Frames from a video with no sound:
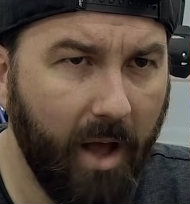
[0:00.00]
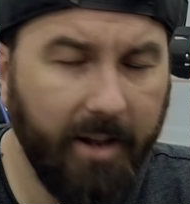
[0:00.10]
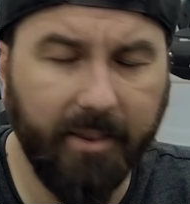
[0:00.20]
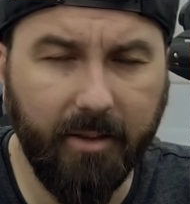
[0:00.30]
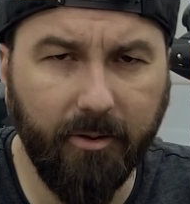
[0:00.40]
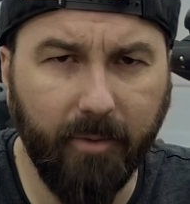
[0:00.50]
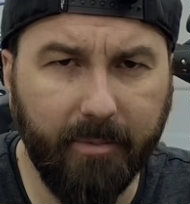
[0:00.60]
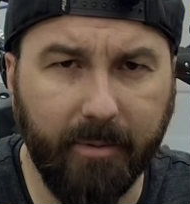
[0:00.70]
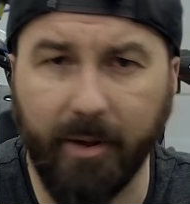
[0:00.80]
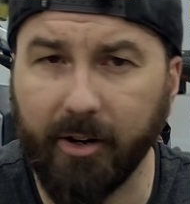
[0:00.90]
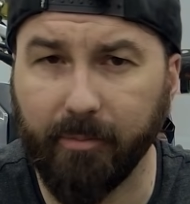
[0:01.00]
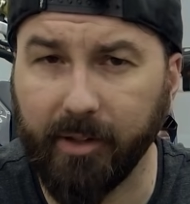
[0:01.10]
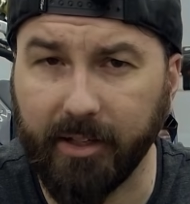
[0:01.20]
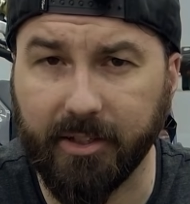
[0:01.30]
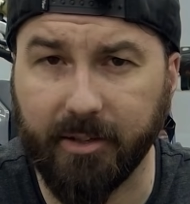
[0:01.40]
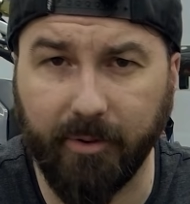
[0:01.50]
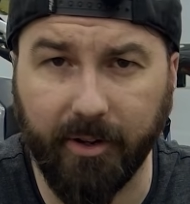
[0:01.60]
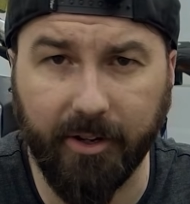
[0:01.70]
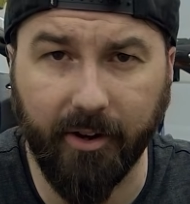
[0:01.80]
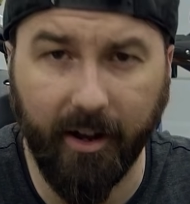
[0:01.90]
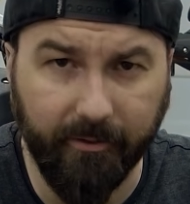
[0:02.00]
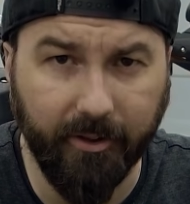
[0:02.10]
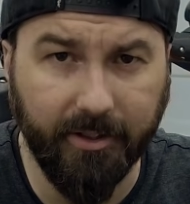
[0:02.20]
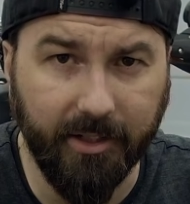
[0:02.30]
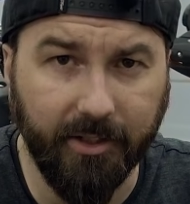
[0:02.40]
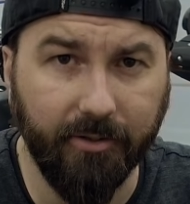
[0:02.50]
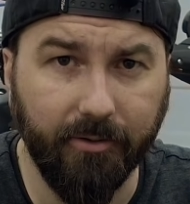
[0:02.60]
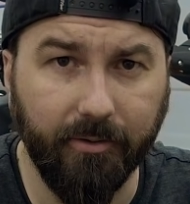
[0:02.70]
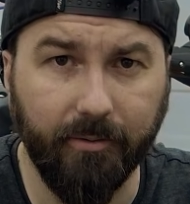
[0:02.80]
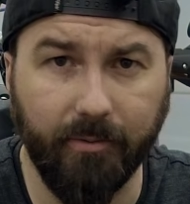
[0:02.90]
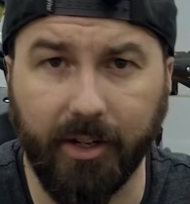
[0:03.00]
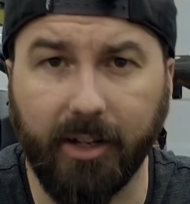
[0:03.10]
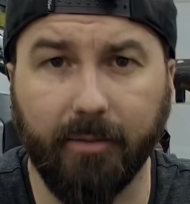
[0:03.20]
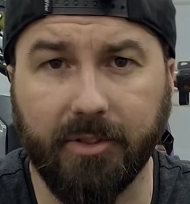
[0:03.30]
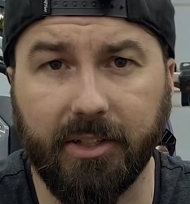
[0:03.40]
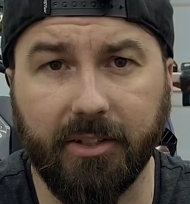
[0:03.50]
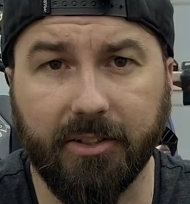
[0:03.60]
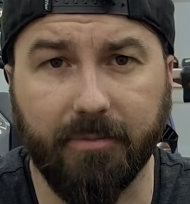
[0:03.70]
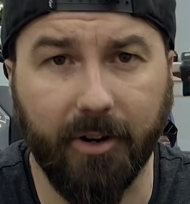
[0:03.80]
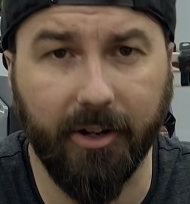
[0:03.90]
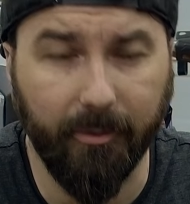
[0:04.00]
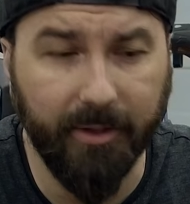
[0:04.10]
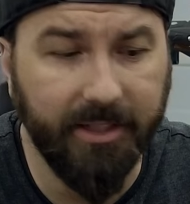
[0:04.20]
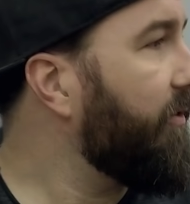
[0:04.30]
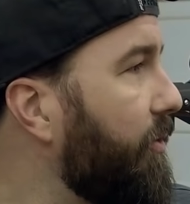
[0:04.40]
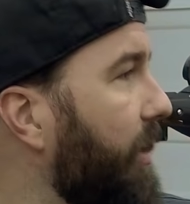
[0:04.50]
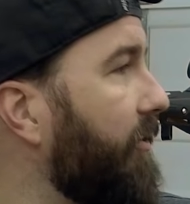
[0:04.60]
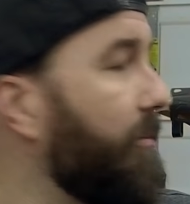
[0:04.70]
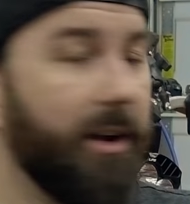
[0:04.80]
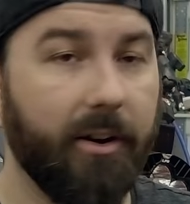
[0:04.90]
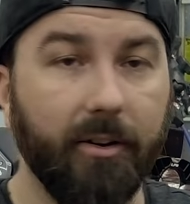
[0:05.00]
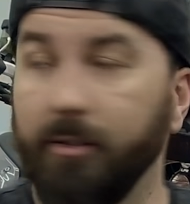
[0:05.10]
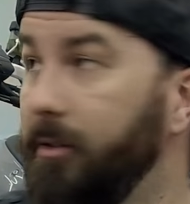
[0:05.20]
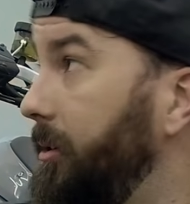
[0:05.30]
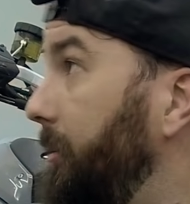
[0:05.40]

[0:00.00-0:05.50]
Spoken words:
I think there might be better places to put your efforts into when it comes to these smart helmets. If you have a mirror,